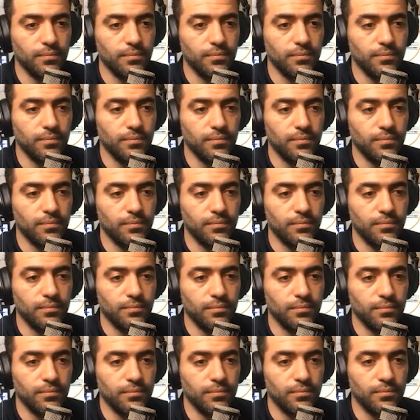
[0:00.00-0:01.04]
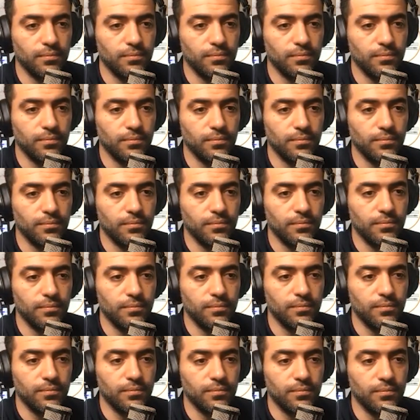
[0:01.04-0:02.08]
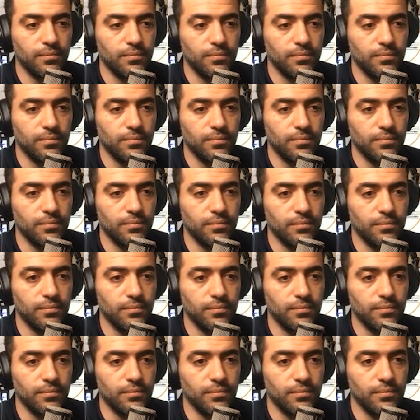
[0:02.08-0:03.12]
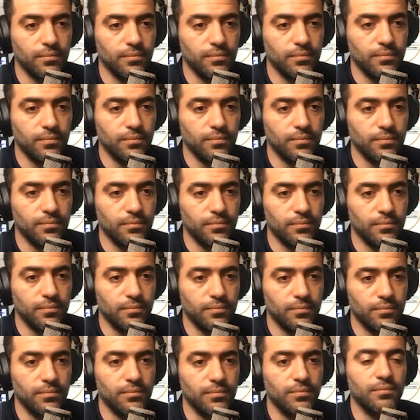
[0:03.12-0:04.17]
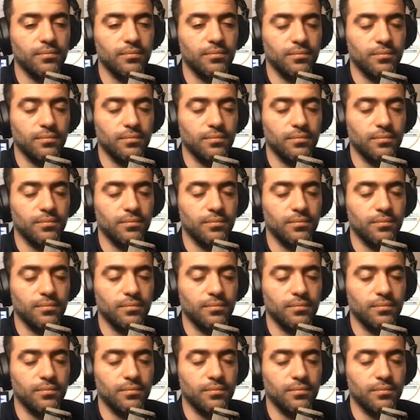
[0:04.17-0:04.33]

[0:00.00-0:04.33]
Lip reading: (silent)